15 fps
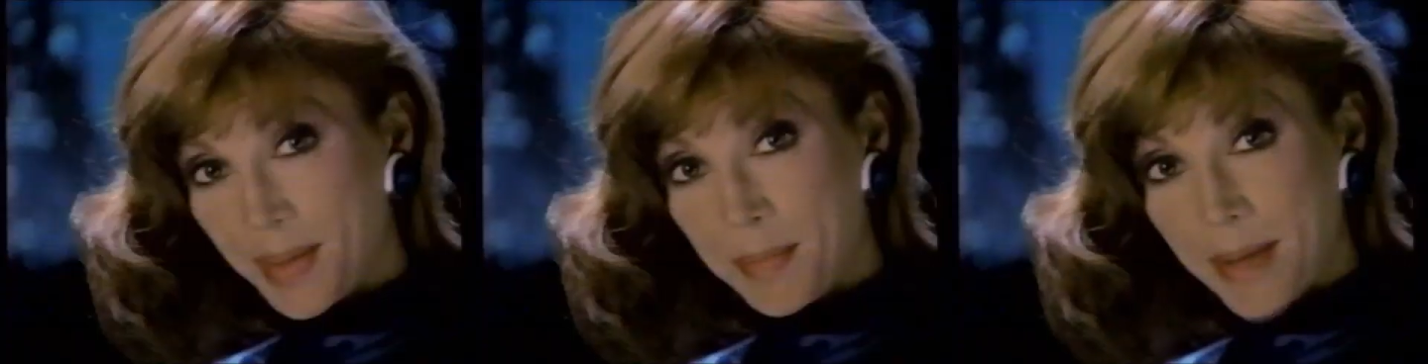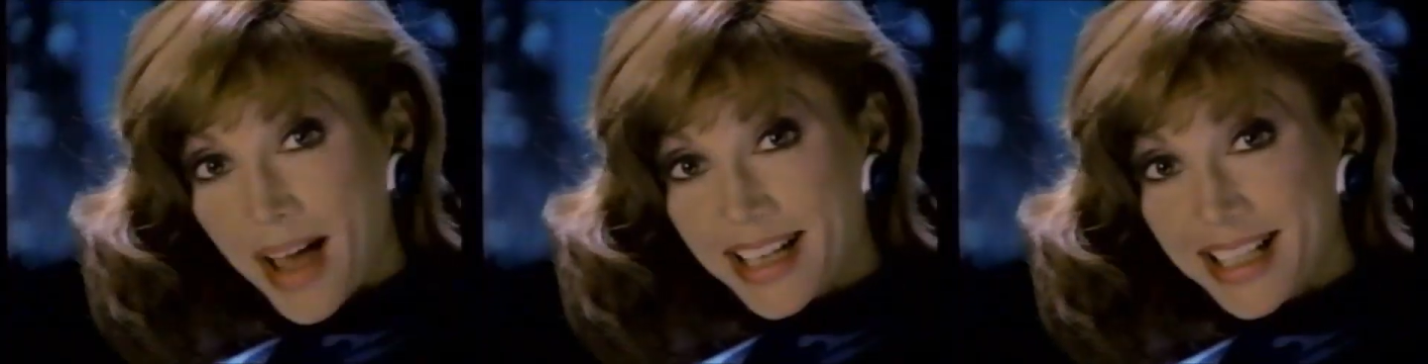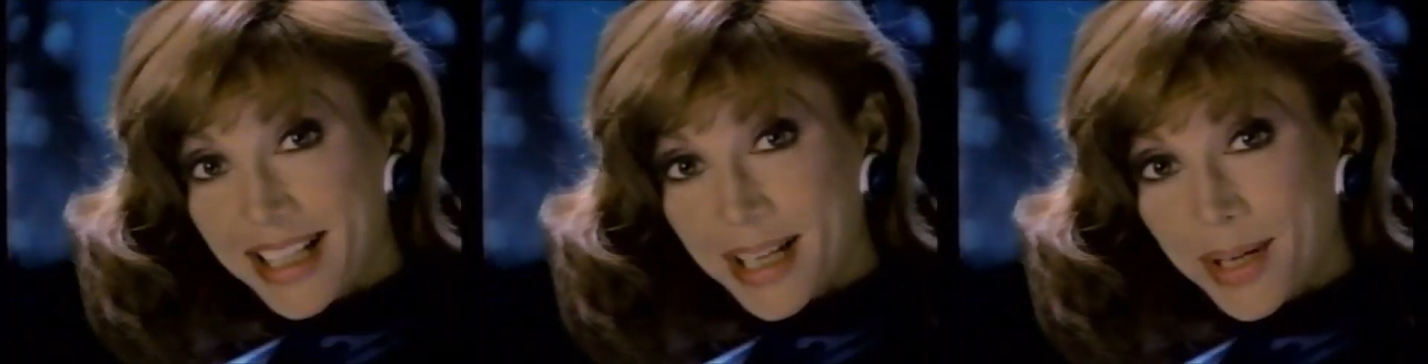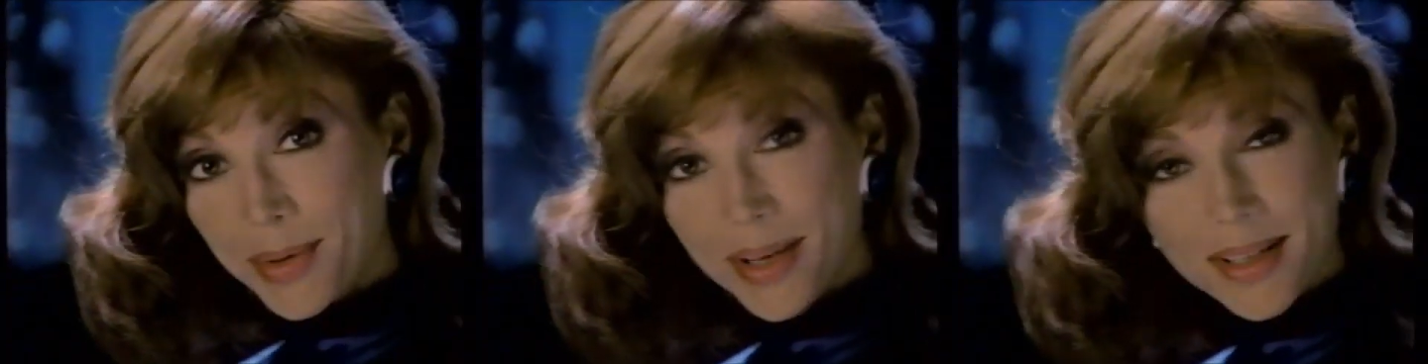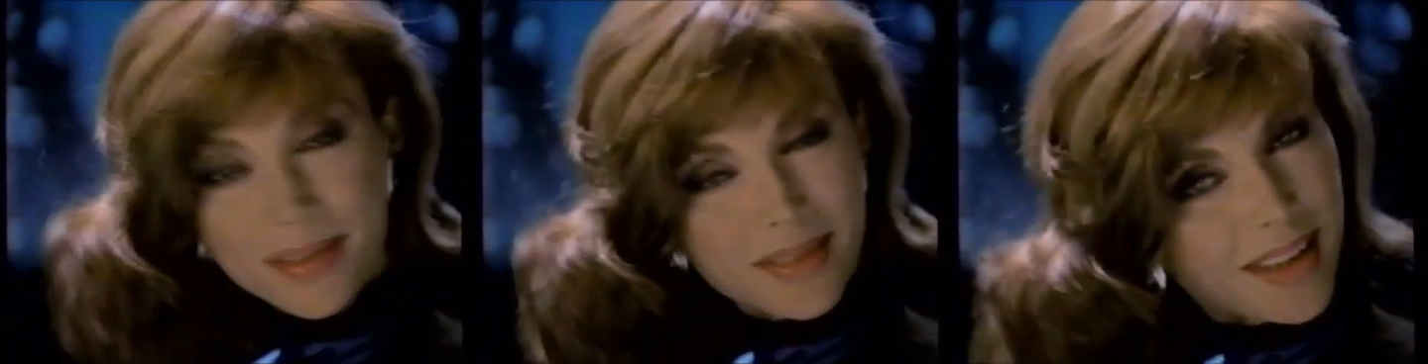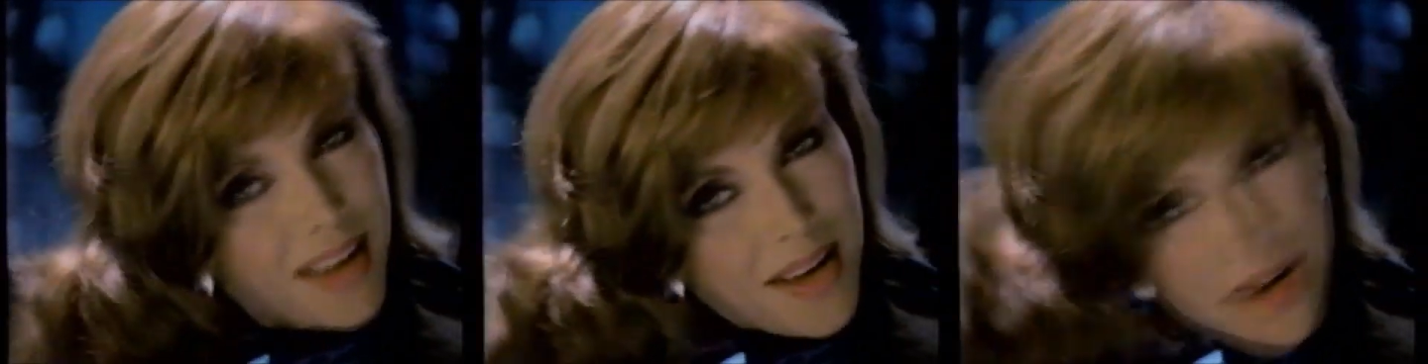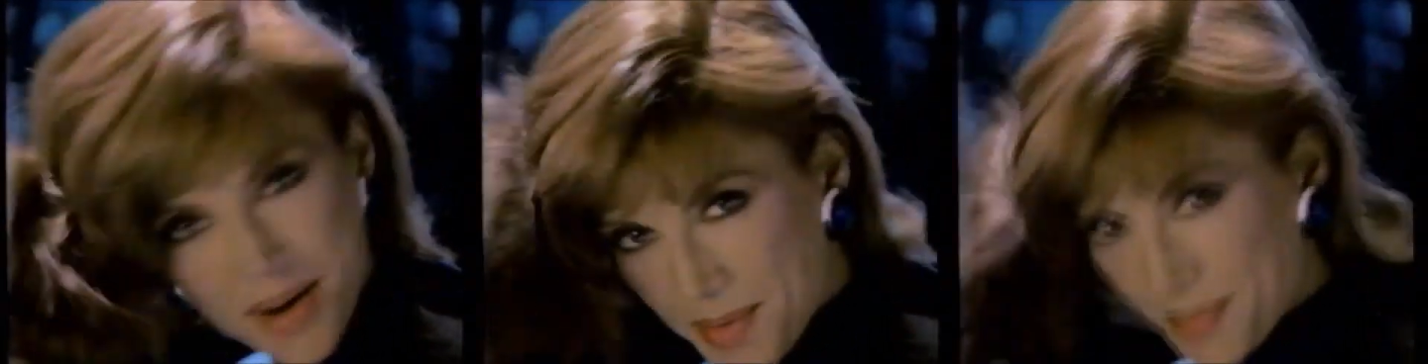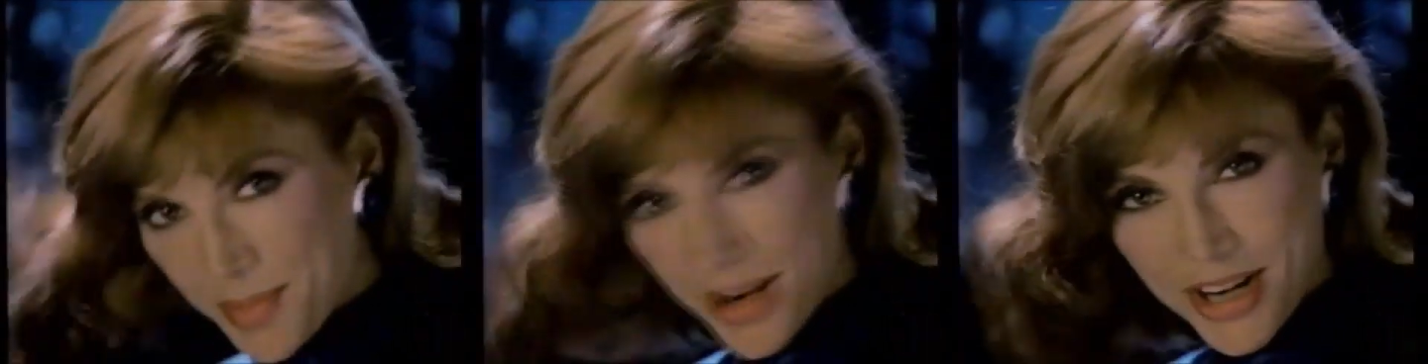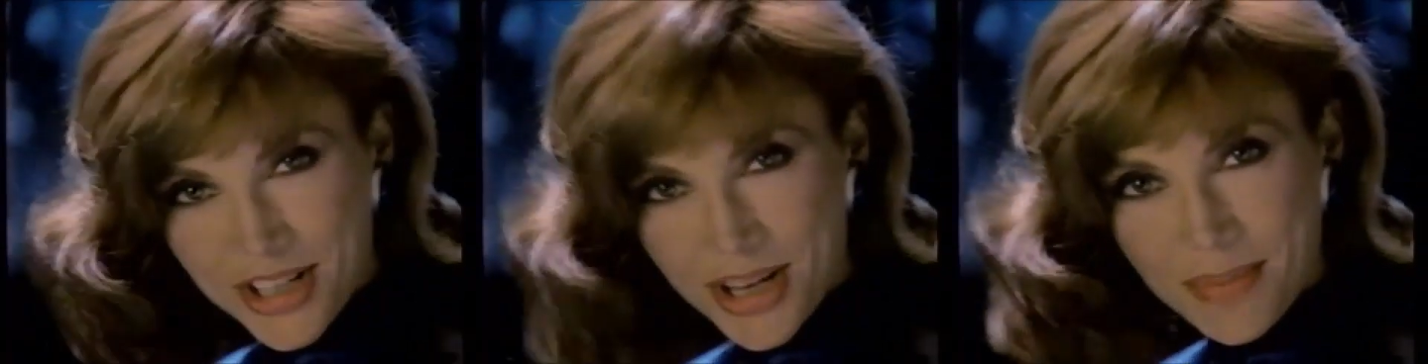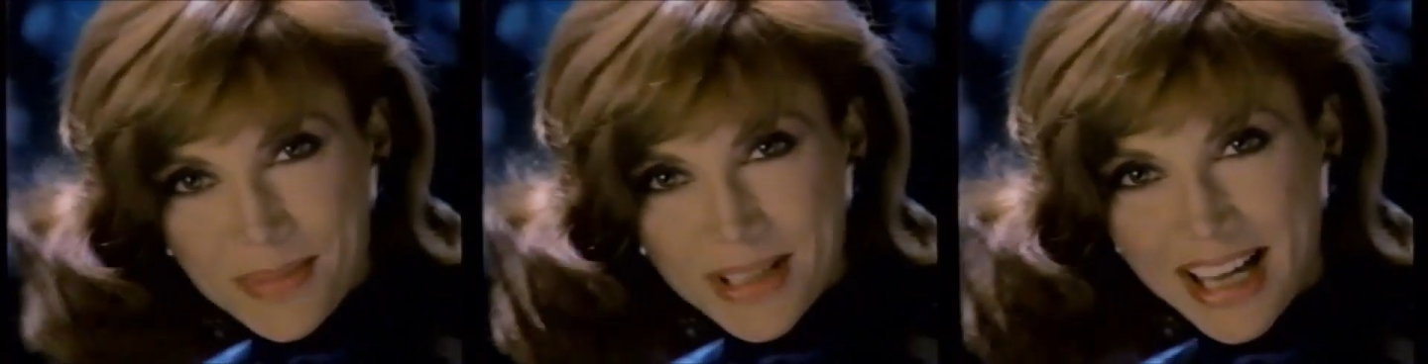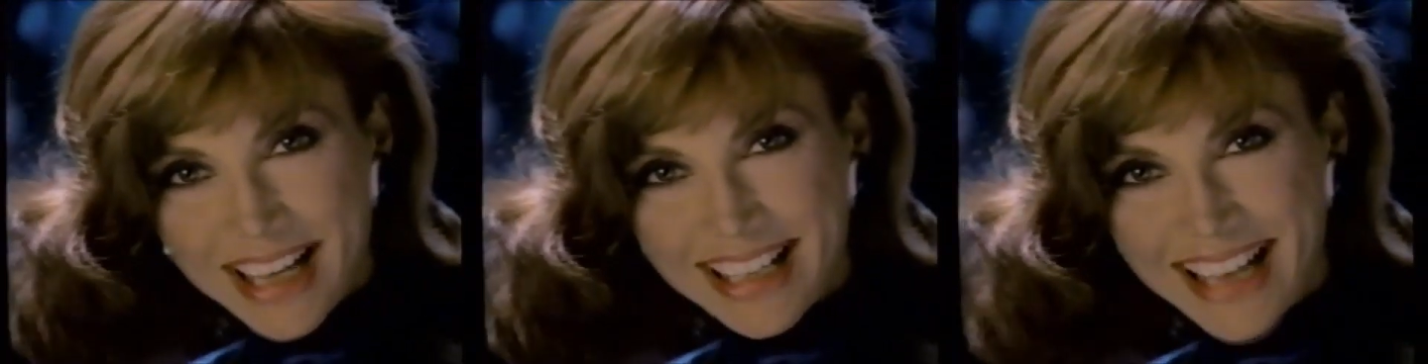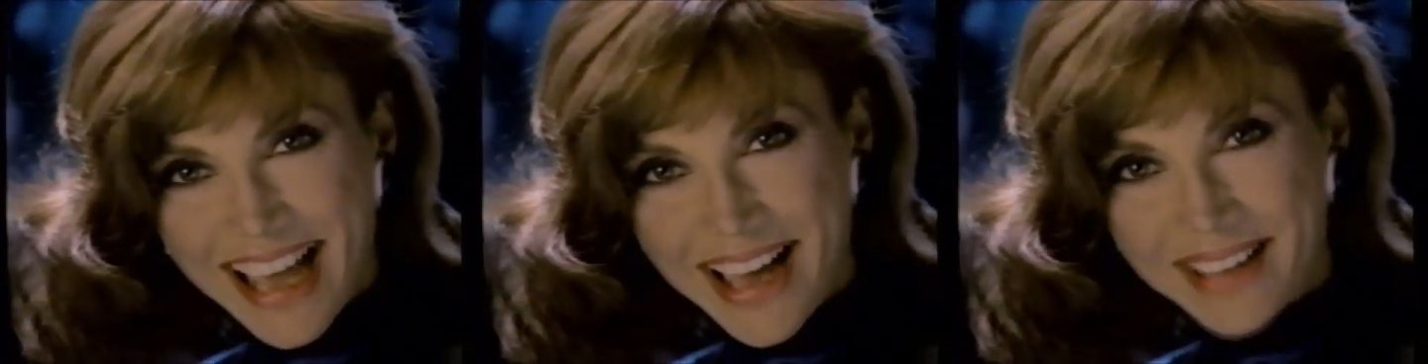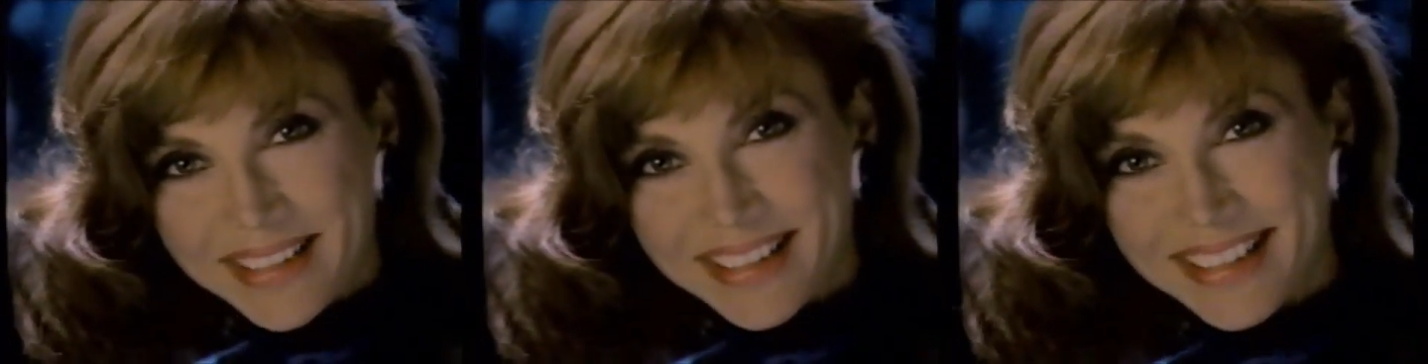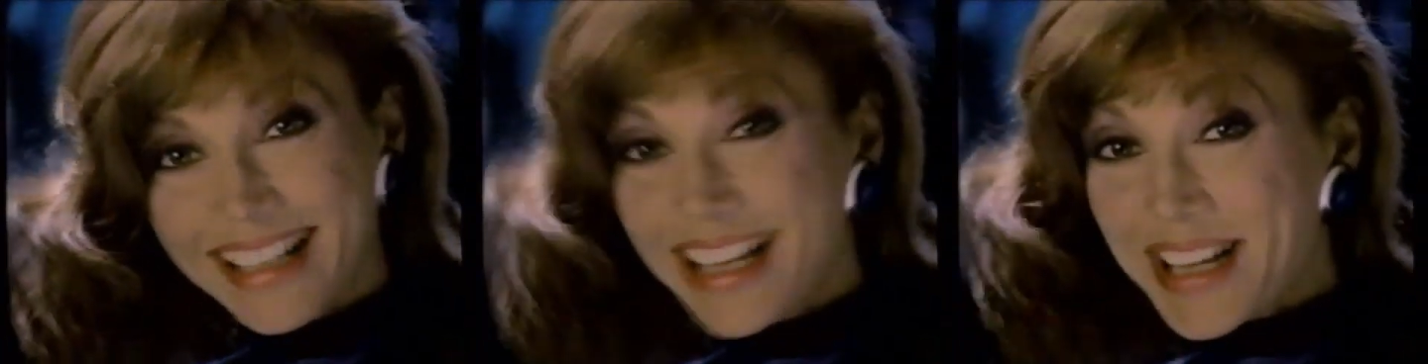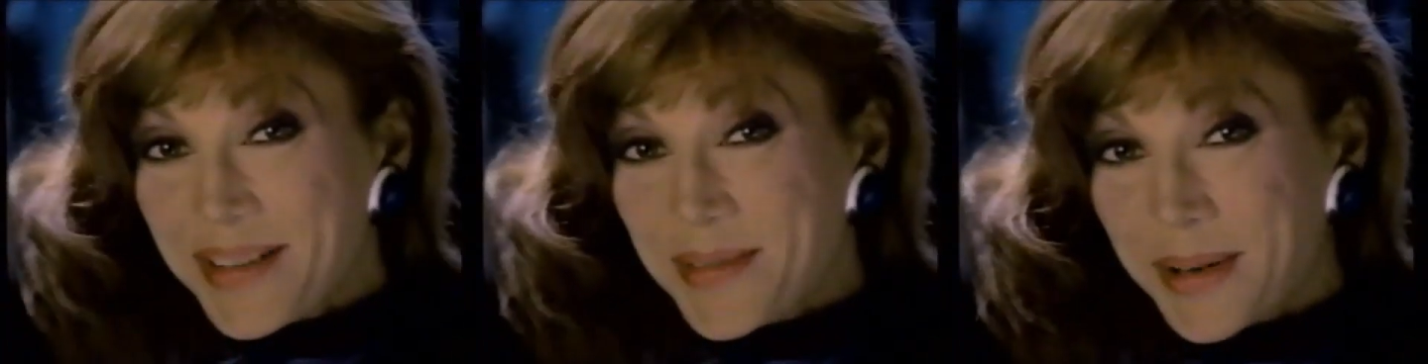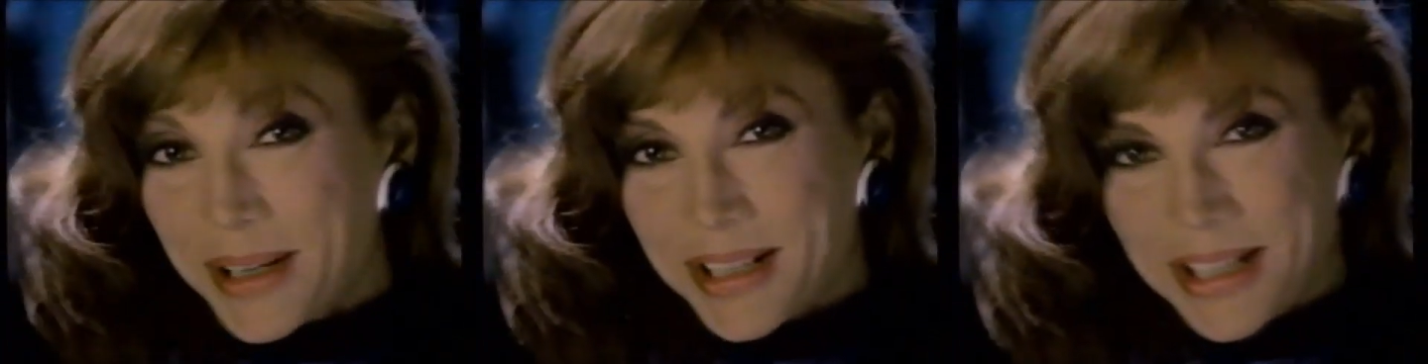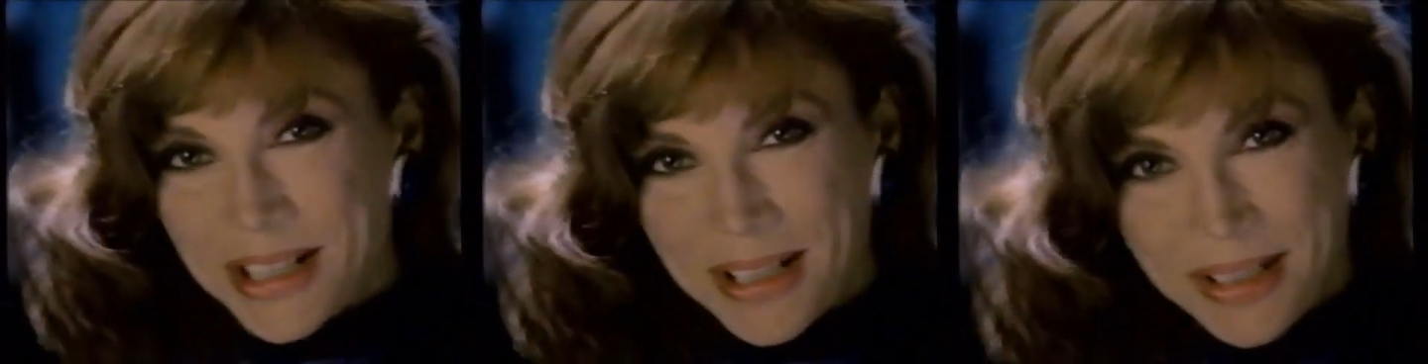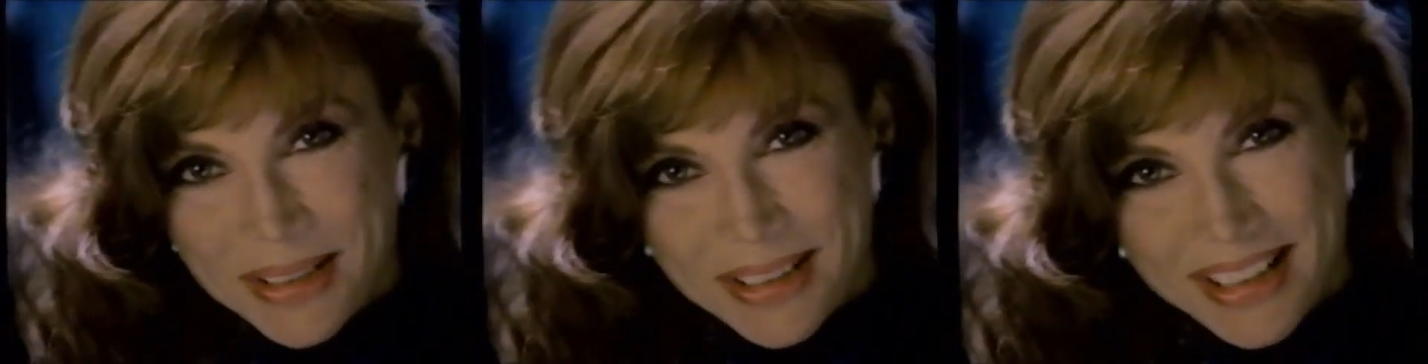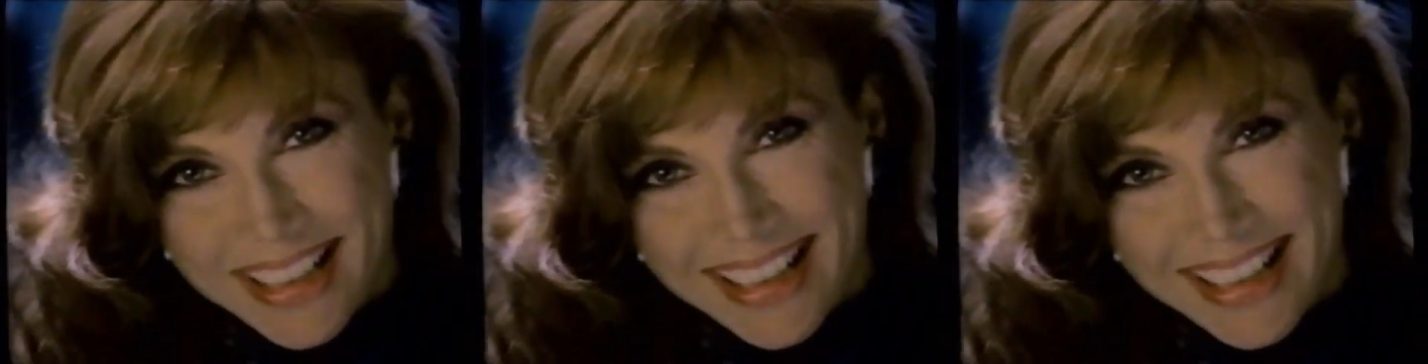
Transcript: My secret? Brush upside down. It works too.